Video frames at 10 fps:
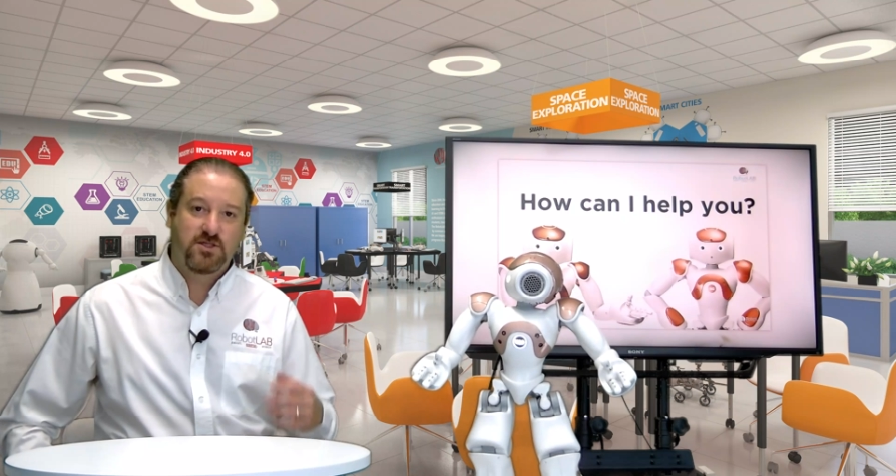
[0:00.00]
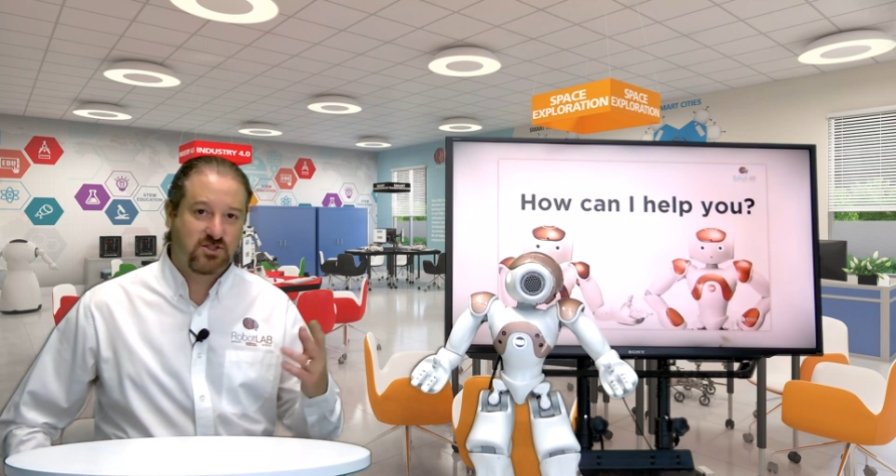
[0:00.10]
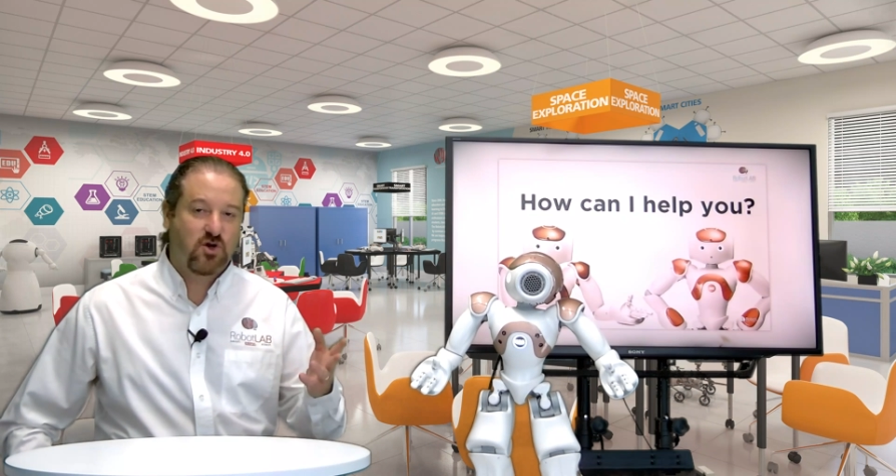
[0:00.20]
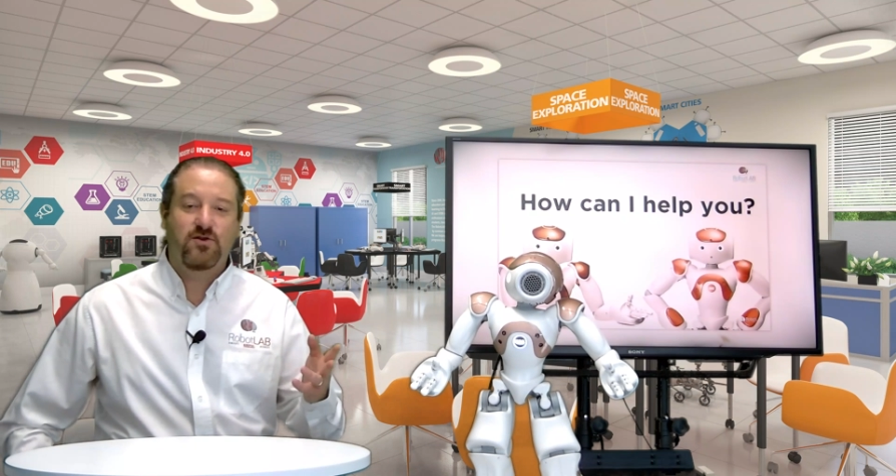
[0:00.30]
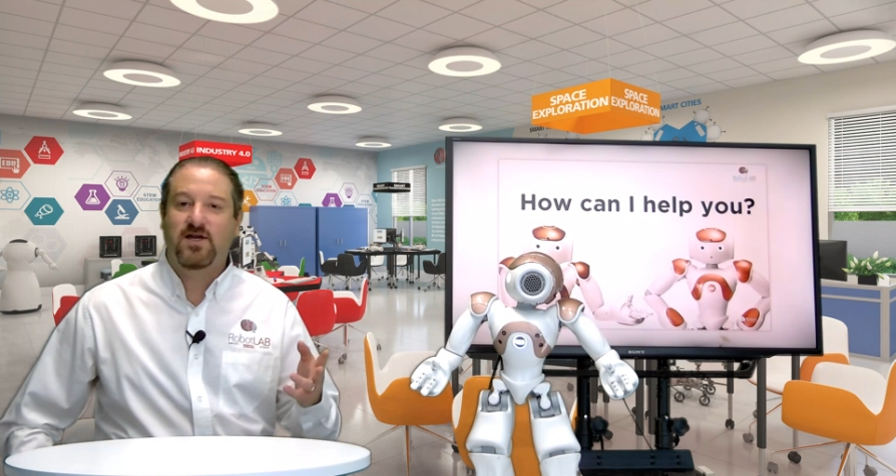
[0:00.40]

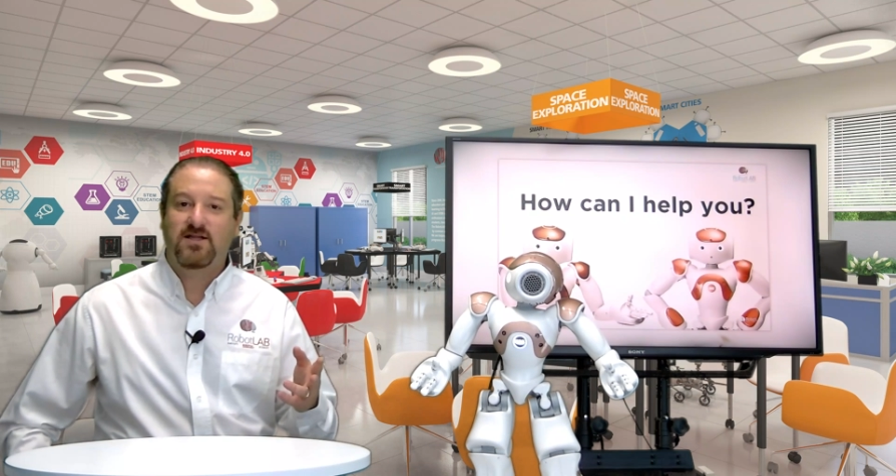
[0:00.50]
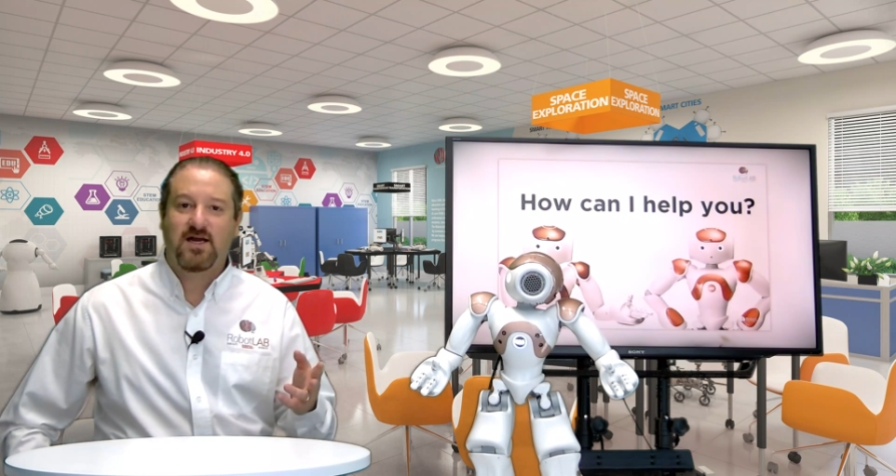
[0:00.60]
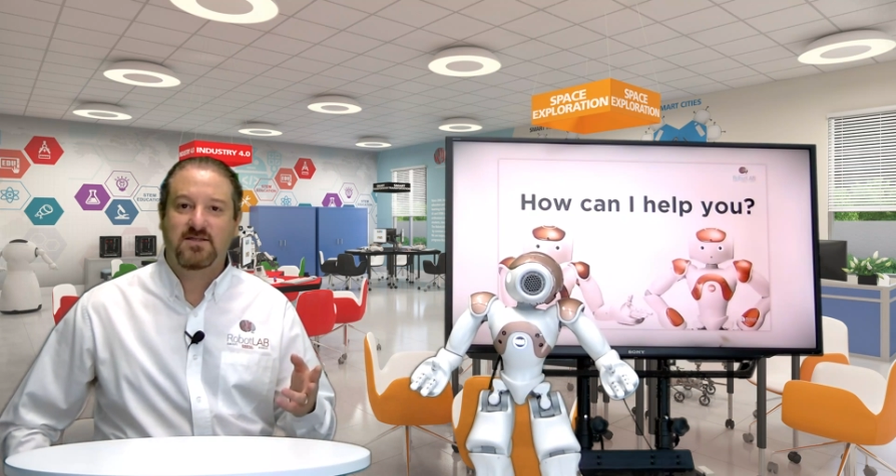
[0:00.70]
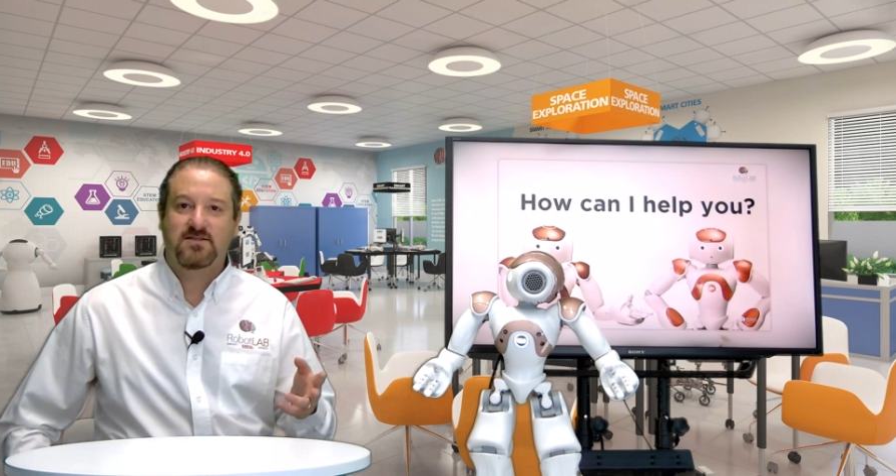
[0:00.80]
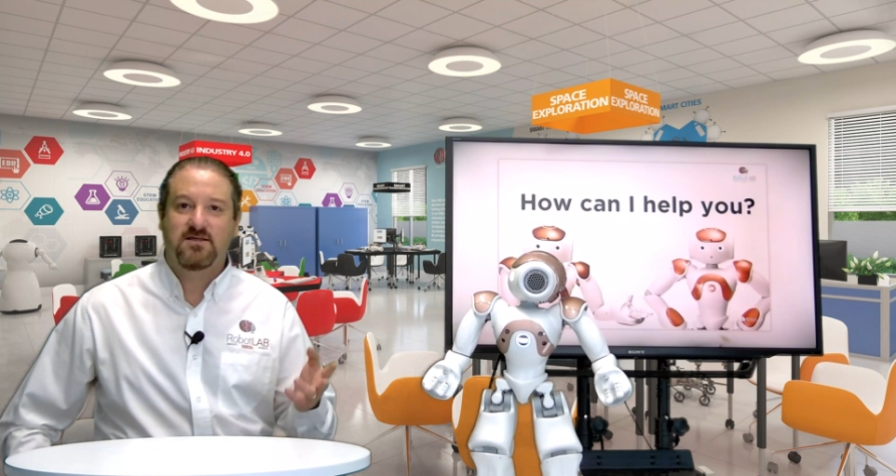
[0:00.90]
Just
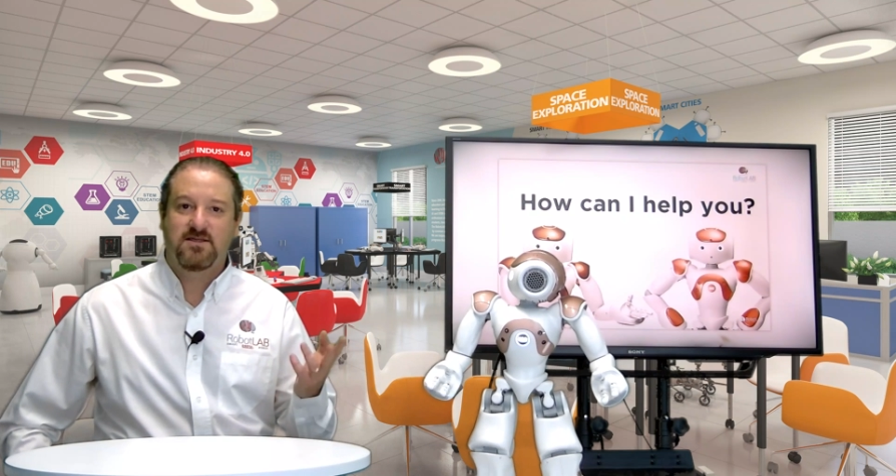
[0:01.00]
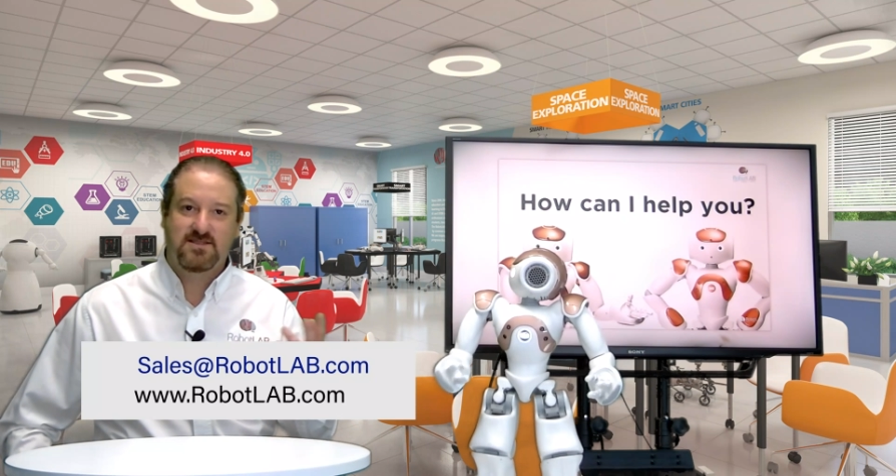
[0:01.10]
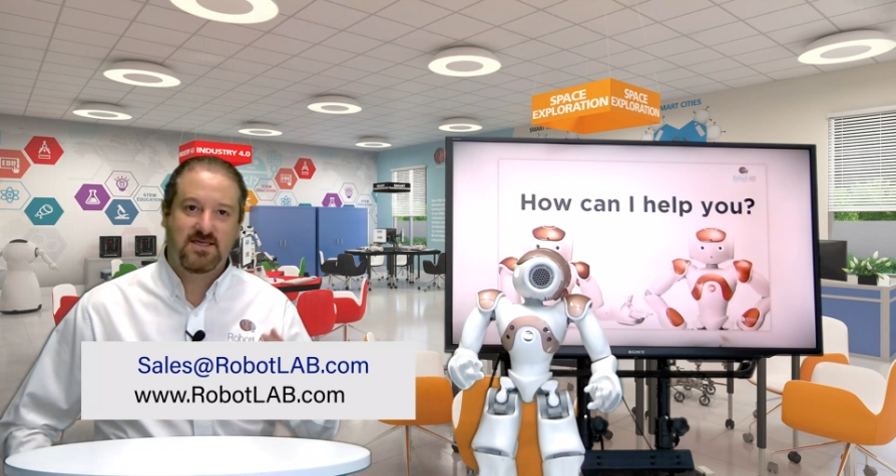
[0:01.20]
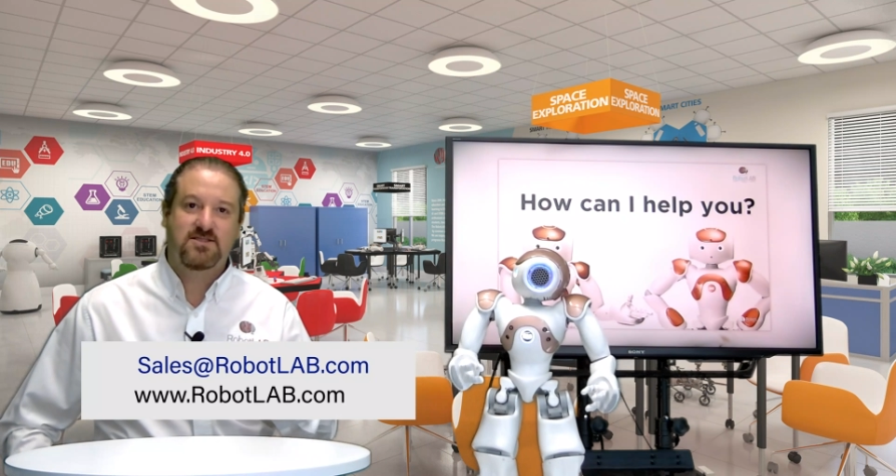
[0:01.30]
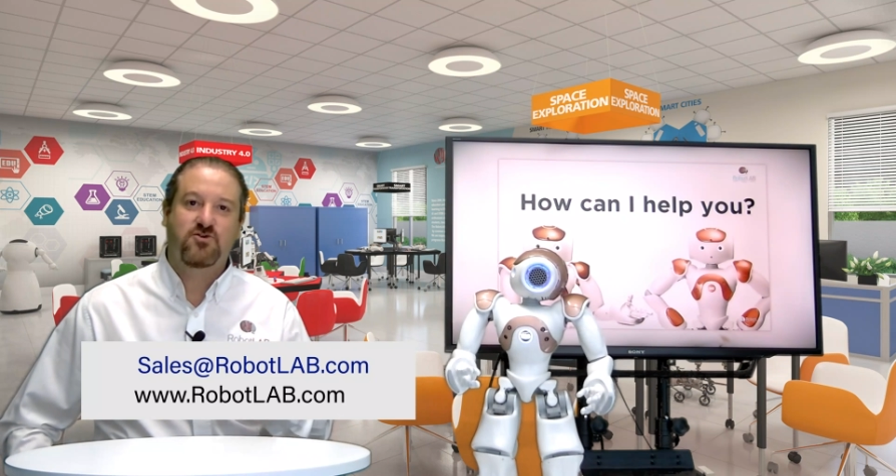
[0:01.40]
contact us,
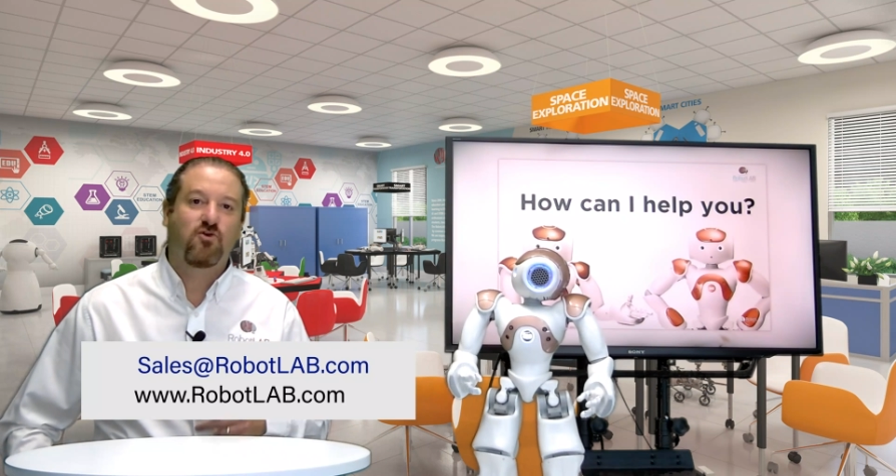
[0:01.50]
sales